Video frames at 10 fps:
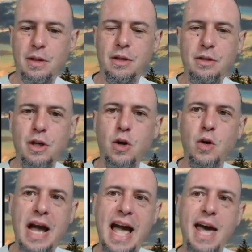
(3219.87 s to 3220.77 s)
so
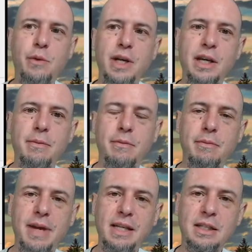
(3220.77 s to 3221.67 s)
how do we
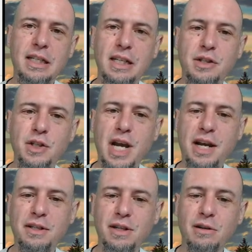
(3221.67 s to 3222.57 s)
basically
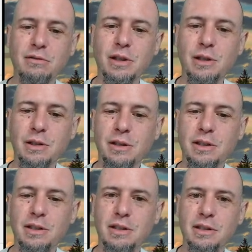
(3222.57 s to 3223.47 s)
inject a role
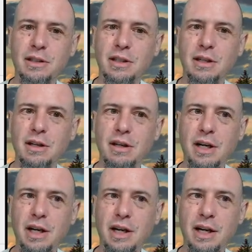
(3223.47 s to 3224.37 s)

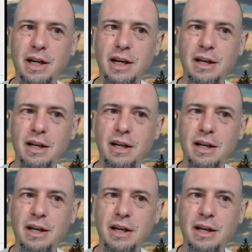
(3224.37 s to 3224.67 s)
uh,